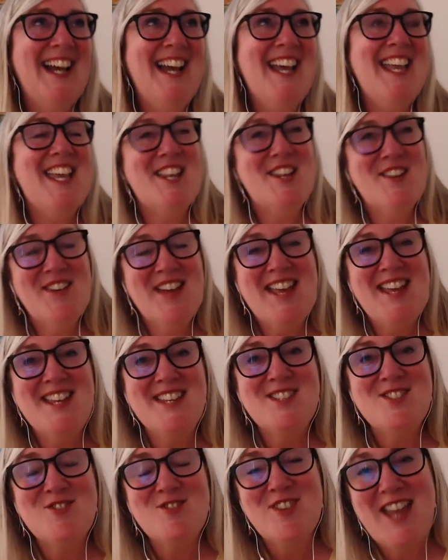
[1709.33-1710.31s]
You know,
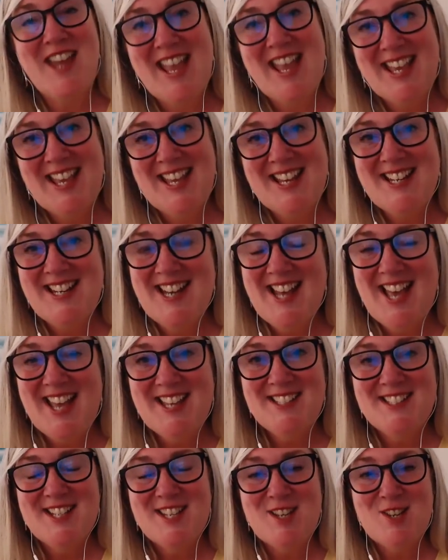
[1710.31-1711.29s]
it's
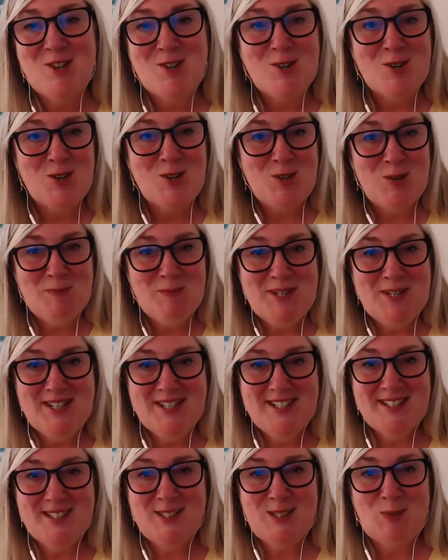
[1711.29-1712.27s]
recognizing your
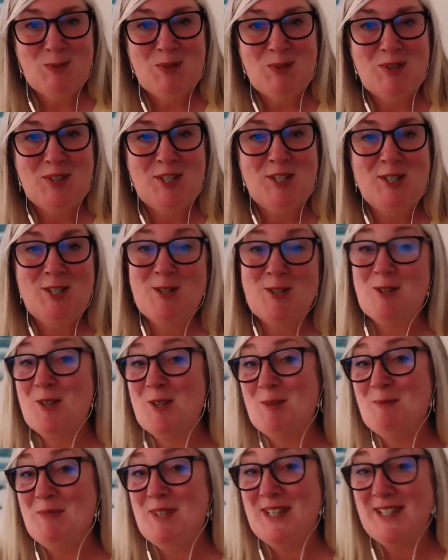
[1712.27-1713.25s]
humanness within your
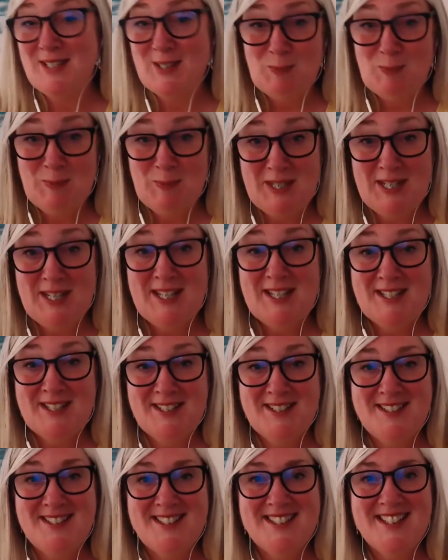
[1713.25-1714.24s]
human
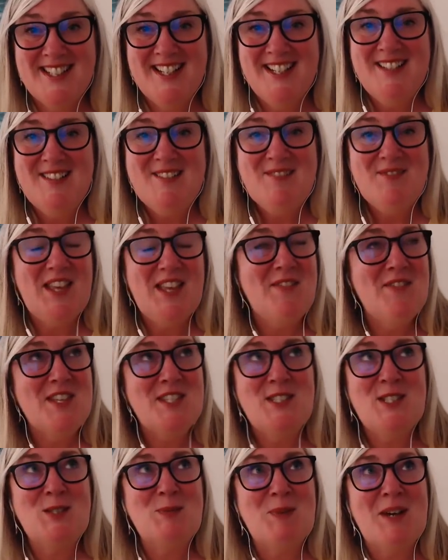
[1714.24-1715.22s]
experience. And
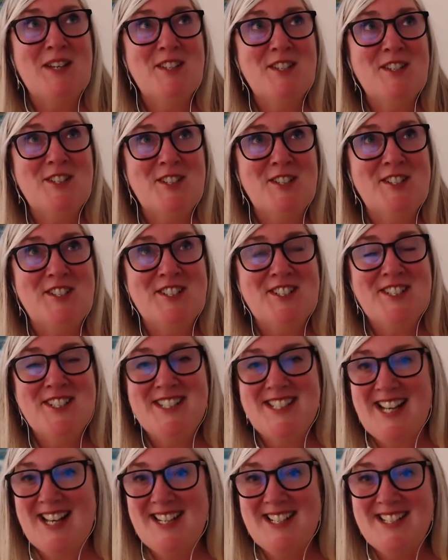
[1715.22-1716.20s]
this is why this
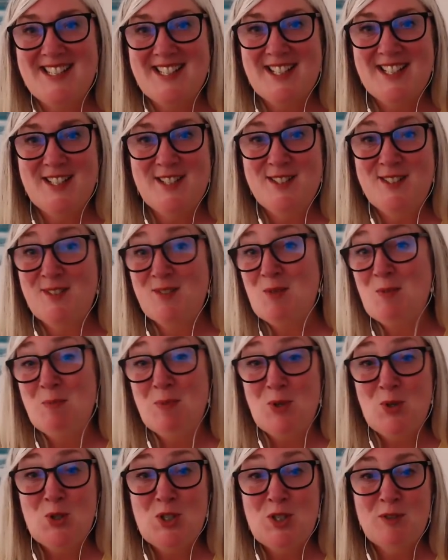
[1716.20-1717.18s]
understanding is so
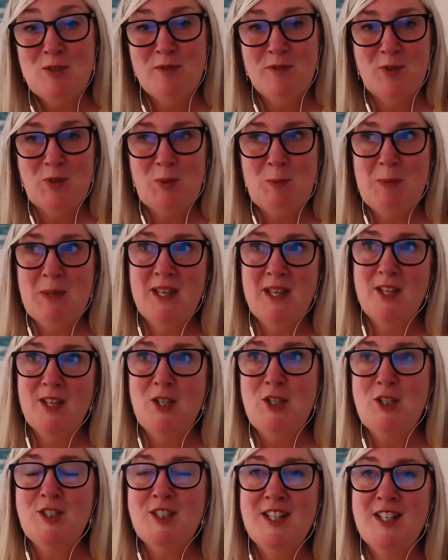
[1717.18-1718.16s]
beautiful,
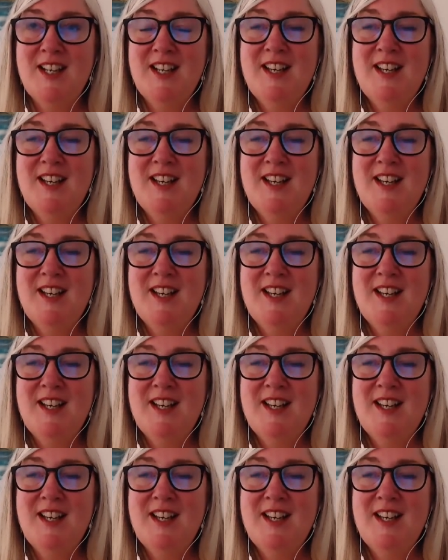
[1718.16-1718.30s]
because